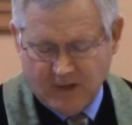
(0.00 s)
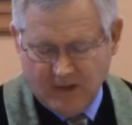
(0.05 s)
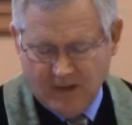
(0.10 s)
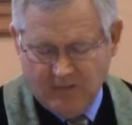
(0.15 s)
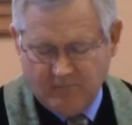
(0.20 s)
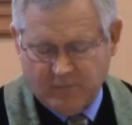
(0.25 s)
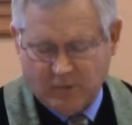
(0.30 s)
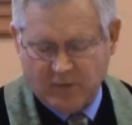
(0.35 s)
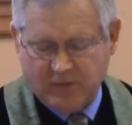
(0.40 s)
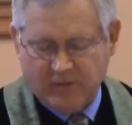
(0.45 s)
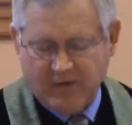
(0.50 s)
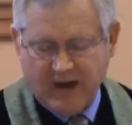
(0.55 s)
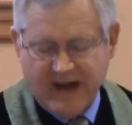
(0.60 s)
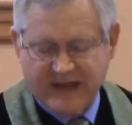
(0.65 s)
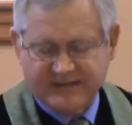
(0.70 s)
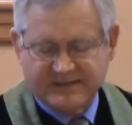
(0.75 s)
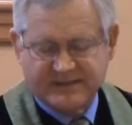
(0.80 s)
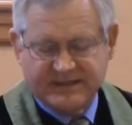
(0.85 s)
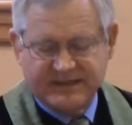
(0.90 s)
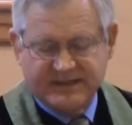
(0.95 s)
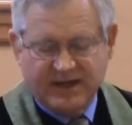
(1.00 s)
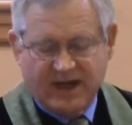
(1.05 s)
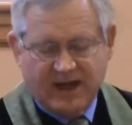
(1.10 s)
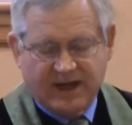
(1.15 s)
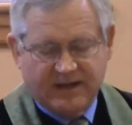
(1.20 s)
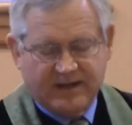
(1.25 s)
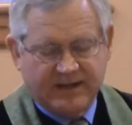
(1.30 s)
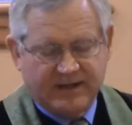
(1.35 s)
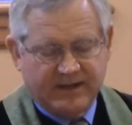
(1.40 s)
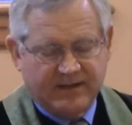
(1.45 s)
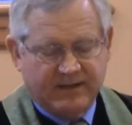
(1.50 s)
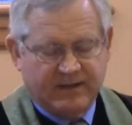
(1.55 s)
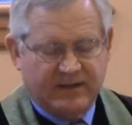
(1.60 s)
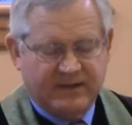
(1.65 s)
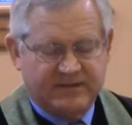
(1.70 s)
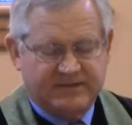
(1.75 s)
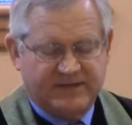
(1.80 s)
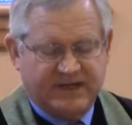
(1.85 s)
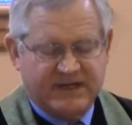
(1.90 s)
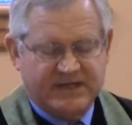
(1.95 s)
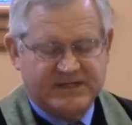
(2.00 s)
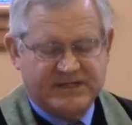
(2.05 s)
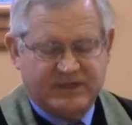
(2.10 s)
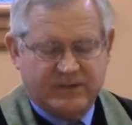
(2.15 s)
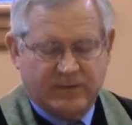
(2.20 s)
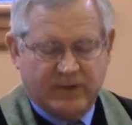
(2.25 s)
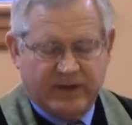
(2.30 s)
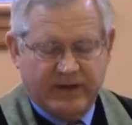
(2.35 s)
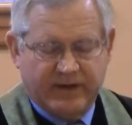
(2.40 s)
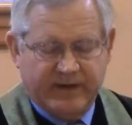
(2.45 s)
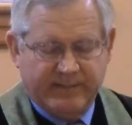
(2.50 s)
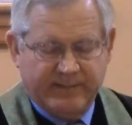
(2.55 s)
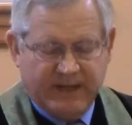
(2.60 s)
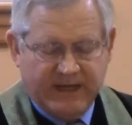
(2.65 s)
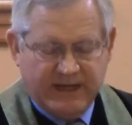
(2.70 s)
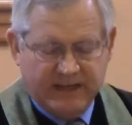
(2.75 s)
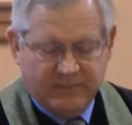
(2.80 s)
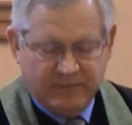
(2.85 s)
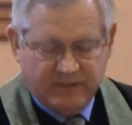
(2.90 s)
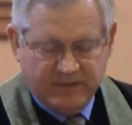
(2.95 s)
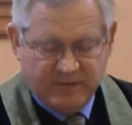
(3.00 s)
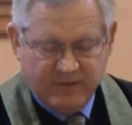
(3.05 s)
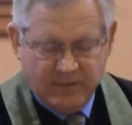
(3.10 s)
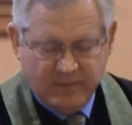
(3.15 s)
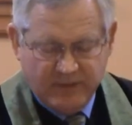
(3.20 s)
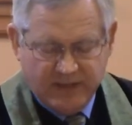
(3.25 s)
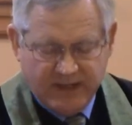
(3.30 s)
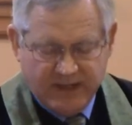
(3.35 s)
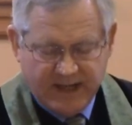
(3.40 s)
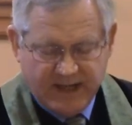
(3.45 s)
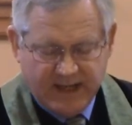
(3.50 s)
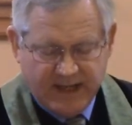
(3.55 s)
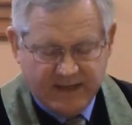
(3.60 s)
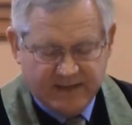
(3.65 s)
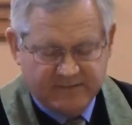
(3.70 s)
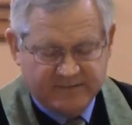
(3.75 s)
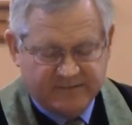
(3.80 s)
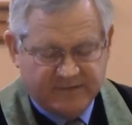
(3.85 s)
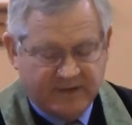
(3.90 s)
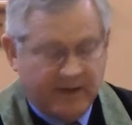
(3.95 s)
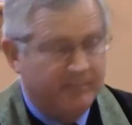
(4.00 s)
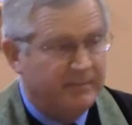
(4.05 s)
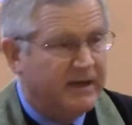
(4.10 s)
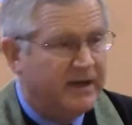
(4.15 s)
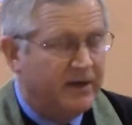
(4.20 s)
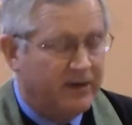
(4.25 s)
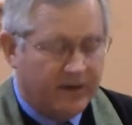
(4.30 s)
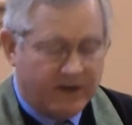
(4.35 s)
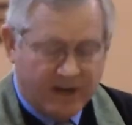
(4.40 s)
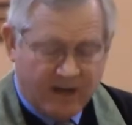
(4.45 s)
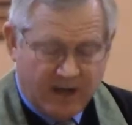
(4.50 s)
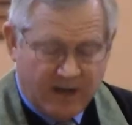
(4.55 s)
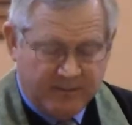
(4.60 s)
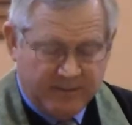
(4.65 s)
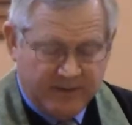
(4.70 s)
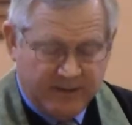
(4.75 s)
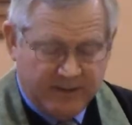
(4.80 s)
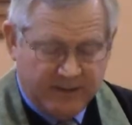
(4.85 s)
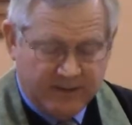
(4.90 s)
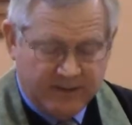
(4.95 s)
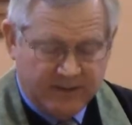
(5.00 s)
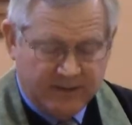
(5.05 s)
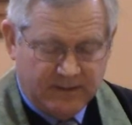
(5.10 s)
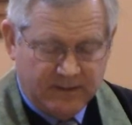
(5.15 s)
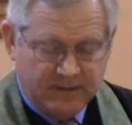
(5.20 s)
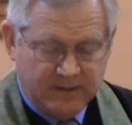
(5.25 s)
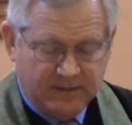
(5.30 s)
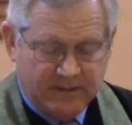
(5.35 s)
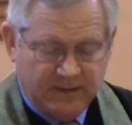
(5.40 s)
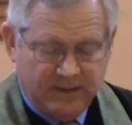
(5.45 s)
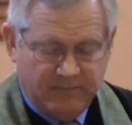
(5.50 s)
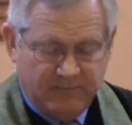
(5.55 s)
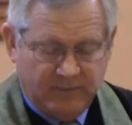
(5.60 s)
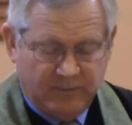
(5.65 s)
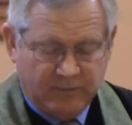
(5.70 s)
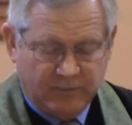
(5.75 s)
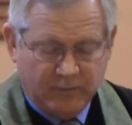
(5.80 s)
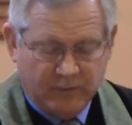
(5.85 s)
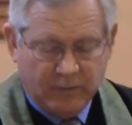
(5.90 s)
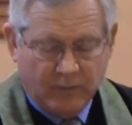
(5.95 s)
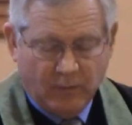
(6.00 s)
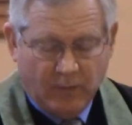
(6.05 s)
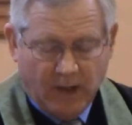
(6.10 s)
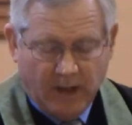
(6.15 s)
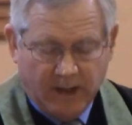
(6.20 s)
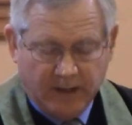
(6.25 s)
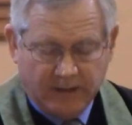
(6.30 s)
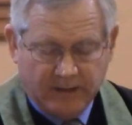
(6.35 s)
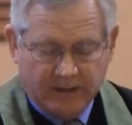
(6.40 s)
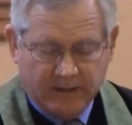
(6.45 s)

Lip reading: For Christ did not enter a sanctuary made with human hands, a mere copy of the true one,